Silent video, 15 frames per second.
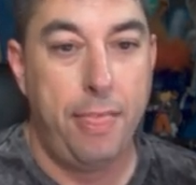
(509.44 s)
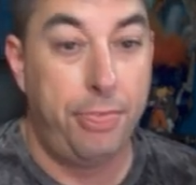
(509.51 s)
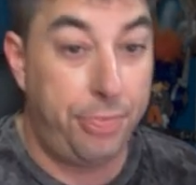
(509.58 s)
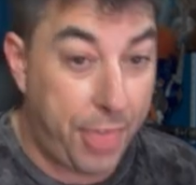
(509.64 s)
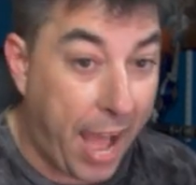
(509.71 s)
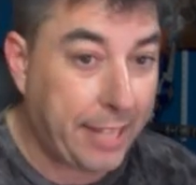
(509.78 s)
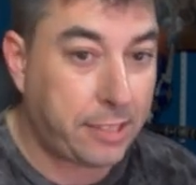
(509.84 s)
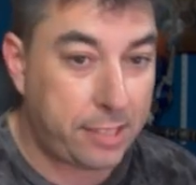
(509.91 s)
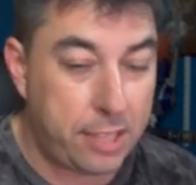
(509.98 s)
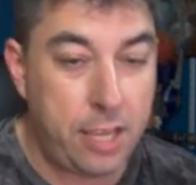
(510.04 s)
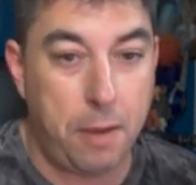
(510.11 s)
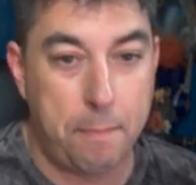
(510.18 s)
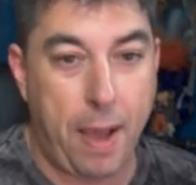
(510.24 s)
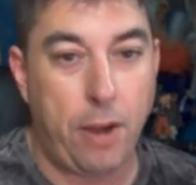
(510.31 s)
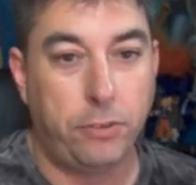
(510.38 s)
That's the
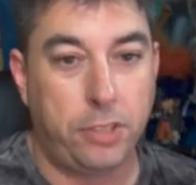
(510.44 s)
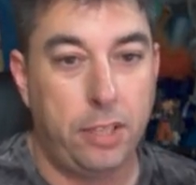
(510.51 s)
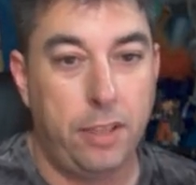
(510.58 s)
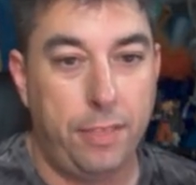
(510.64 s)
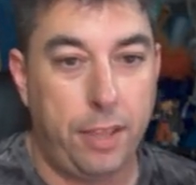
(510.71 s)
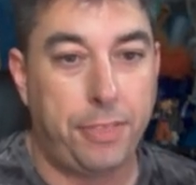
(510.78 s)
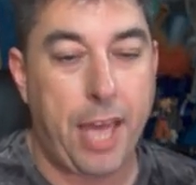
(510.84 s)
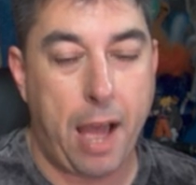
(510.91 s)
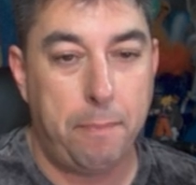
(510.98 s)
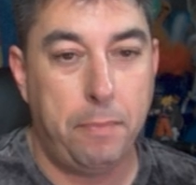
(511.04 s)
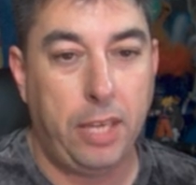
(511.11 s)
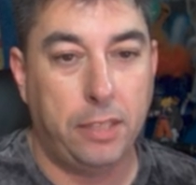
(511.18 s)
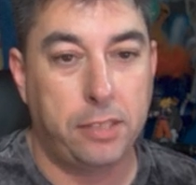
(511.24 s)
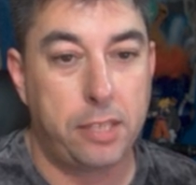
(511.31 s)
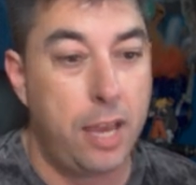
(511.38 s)
amount that that
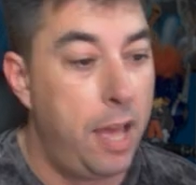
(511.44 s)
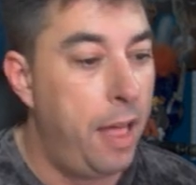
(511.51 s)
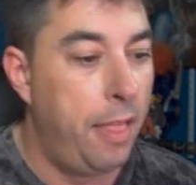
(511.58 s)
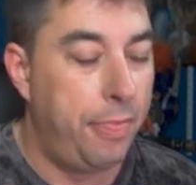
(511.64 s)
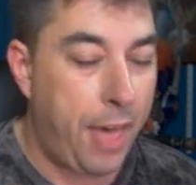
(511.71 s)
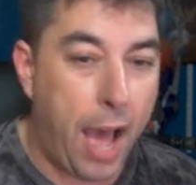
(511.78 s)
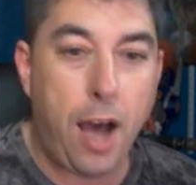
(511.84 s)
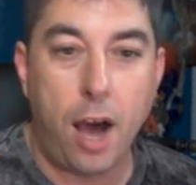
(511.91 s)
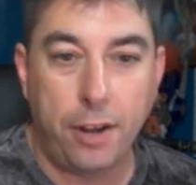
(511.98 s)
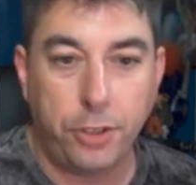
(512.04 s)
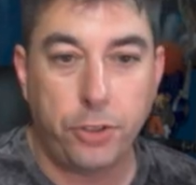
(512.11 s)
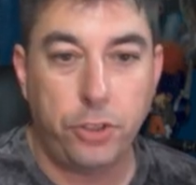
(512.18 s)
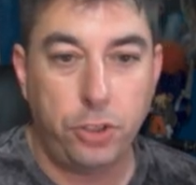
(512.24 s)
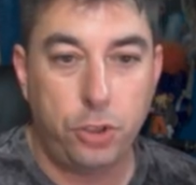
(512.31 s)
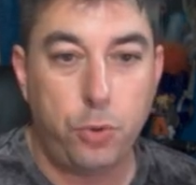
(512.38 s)
means. That
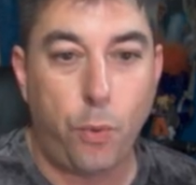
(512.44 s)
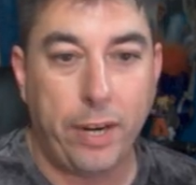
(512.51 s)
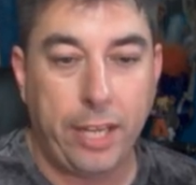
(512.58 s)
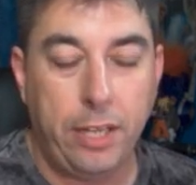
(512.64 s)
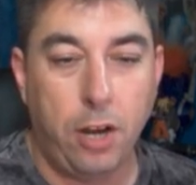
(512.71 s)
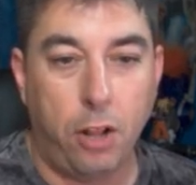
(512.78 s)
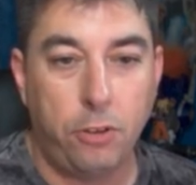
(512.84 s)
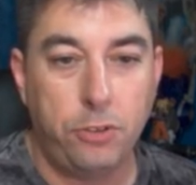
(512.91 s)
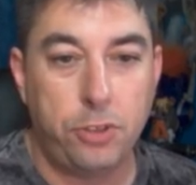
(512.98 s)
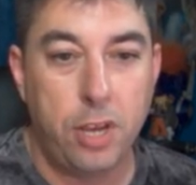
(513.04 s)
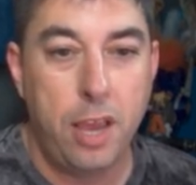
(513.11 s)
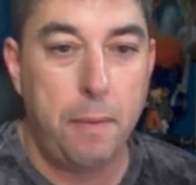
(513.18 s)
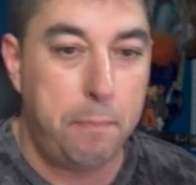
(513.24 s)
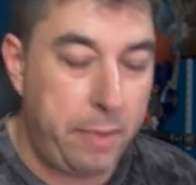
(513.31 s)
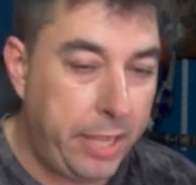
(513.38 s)
$120
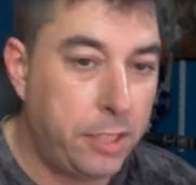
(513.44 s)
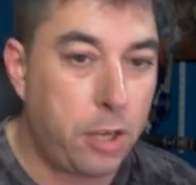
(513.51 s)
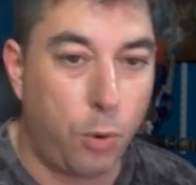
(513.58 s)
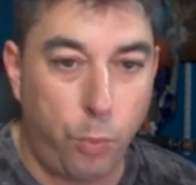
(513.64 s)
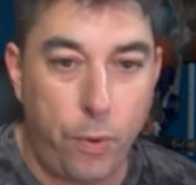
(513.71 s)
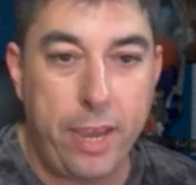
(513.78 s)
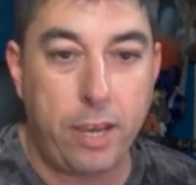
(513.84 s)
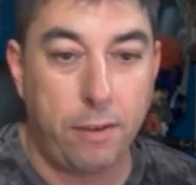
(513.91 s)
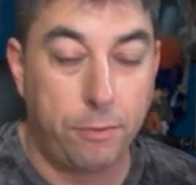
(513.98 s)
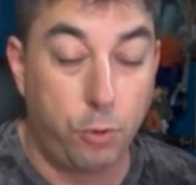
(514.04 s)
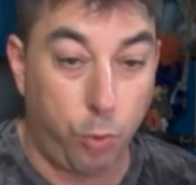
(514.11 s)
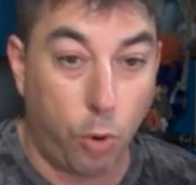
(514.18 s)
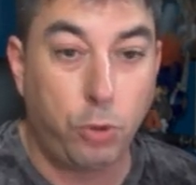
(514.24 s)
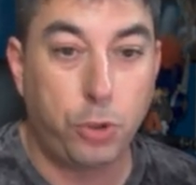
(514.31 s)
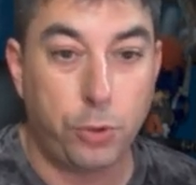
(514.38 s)
means a week of
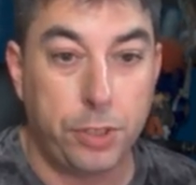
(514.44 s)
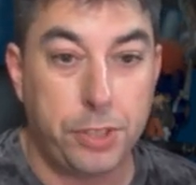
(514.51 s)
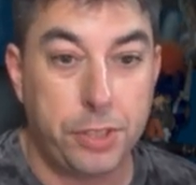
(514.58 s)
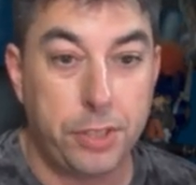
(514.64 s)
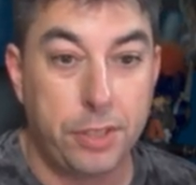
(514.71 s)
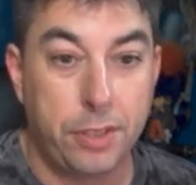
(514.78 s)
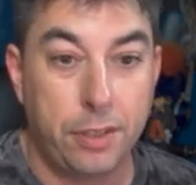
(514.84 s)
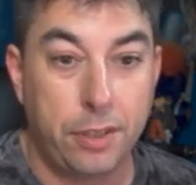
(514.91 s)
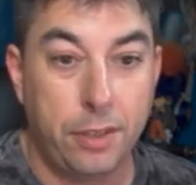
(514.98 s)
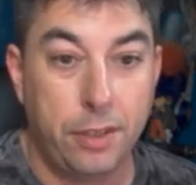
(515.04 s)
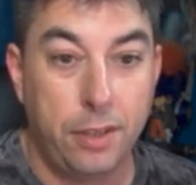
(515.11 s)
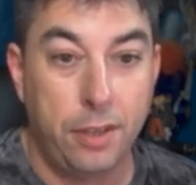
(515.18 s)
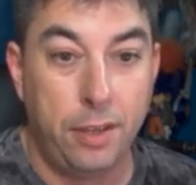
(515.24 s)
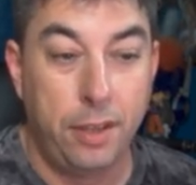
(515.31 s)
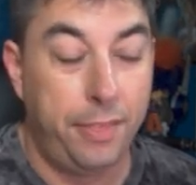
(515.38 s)
groceries.
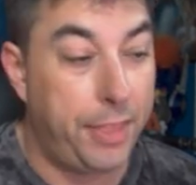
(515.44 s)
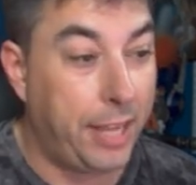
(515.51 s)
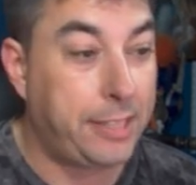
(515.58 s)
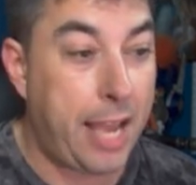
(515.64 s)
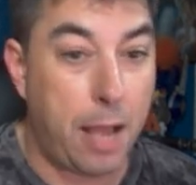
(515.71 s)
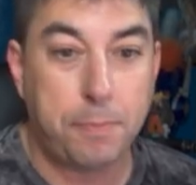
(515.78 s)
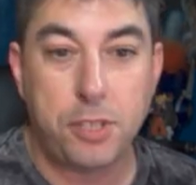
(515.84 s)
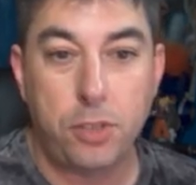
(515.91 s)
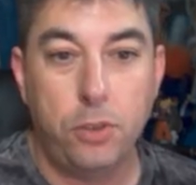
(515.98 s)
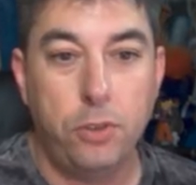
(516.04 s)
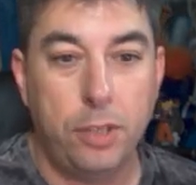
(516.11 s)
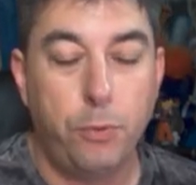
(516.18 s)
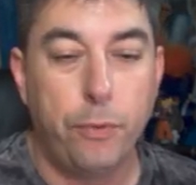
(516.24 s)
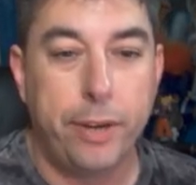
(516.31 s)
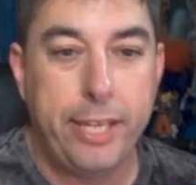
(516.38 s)
That's
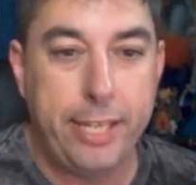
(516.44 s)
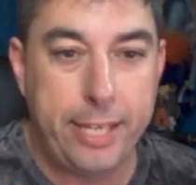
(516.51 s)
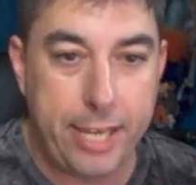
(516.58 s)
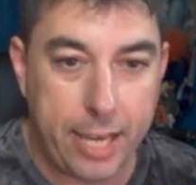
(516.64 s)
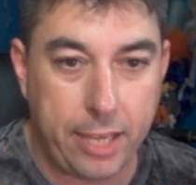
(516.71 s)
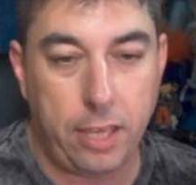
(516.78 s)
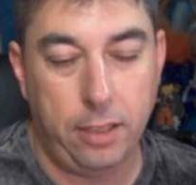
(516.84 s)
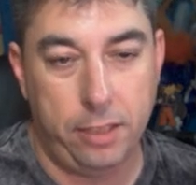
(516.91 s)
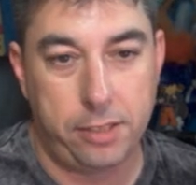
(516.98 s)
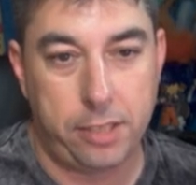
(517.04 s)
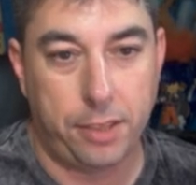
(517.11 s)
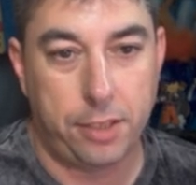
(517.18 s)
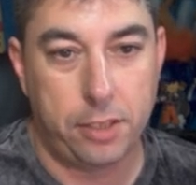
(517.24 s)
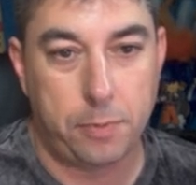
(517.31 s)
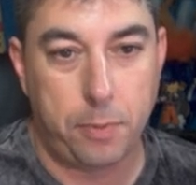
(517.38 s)
absolutely ridiculous
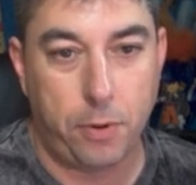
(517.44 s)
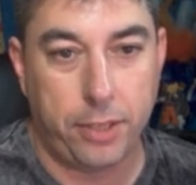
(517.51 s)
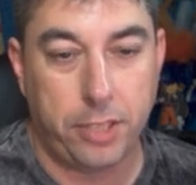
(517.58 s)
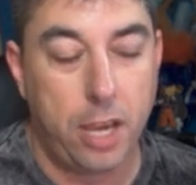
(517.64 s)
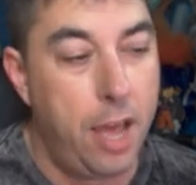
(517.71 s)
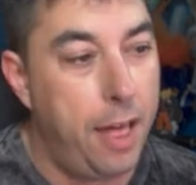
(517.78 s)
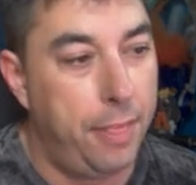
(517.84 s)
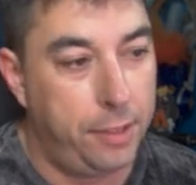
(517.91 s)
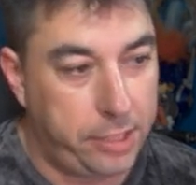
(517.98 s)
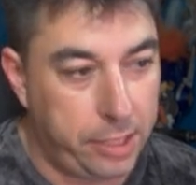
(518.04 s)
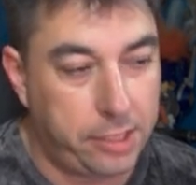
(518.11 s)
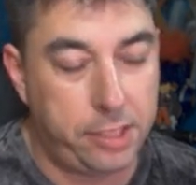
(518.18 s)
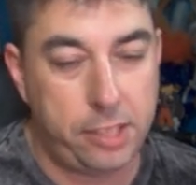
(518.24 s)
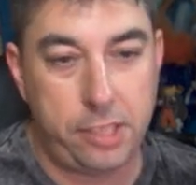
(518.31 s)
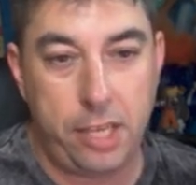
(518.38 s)
at this point to
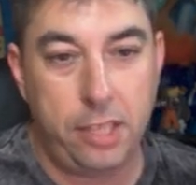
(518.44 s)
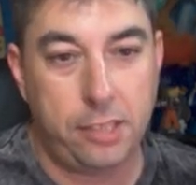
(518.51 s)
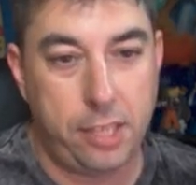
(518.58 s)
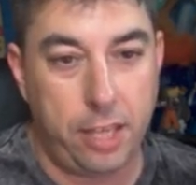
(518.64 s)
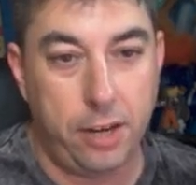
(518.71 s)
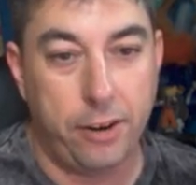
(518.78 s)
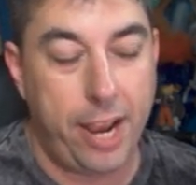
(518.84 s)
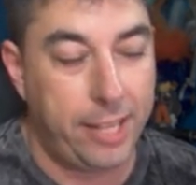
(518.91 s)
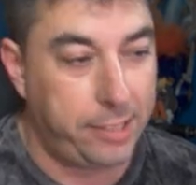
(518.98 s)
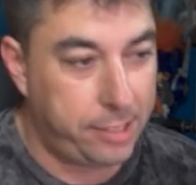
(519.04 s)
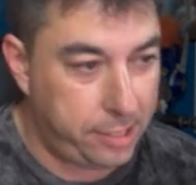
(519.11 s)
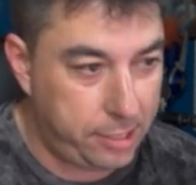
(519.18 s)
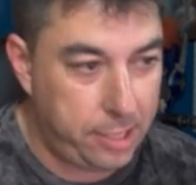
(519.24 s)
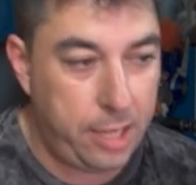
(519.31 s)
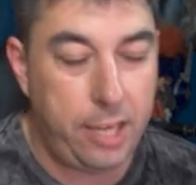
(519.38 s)
sit there and
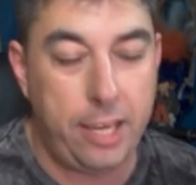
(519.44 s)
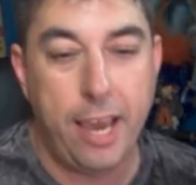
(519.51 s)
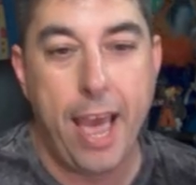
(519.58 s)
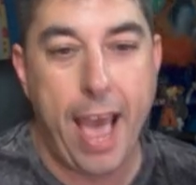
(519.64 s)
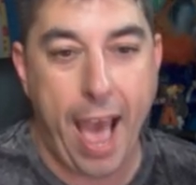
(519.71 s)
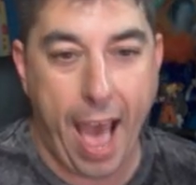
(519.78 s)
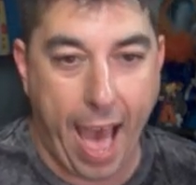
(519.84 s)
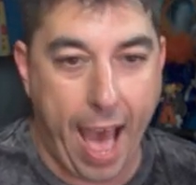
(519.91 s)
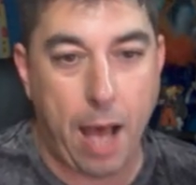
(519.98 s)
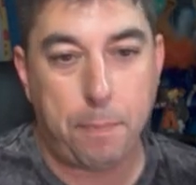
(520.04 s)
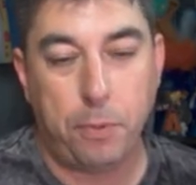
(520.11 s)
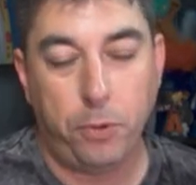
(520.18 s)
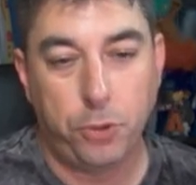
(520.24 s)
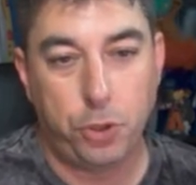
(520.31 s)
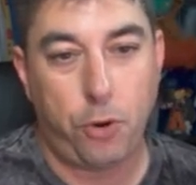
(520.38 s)
see
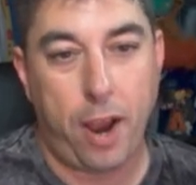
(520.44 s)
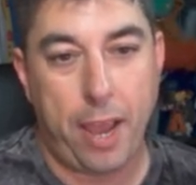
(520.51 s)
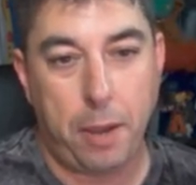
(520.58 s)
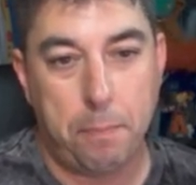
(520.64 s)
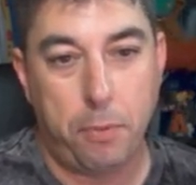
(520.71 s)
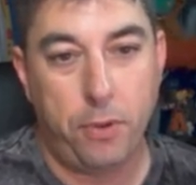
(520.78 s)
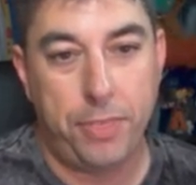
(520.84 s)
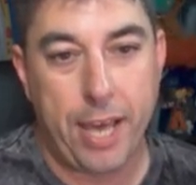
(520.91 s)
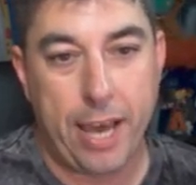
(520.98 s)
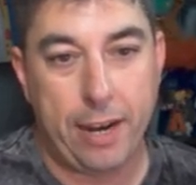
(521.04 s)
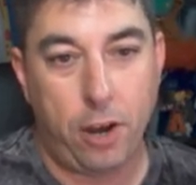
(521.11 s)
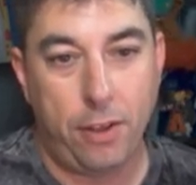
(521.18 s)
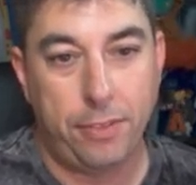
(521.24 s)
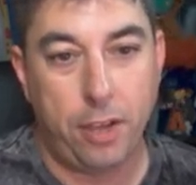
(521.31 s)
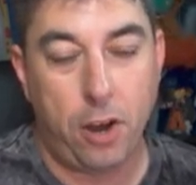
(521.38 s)
Apple try and put that
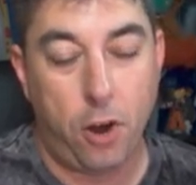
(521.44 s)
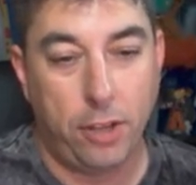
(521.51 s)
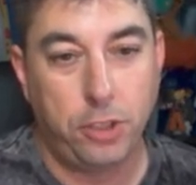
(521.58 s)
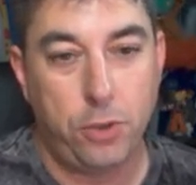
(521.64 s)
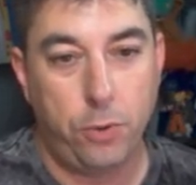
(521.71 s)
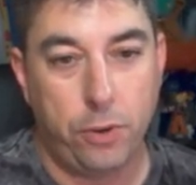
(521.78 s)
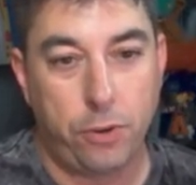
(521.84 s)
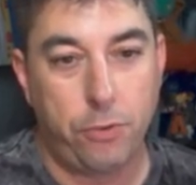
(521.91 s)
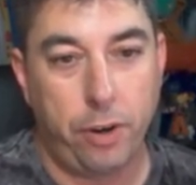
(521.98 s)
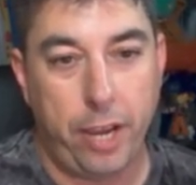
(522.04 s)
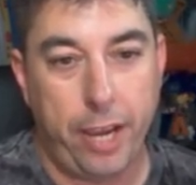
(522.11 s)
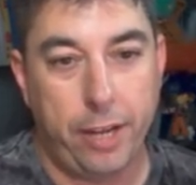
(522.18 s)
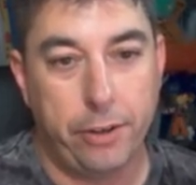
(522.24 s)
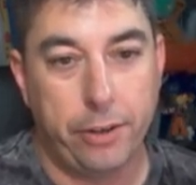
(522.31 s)
onto a creator.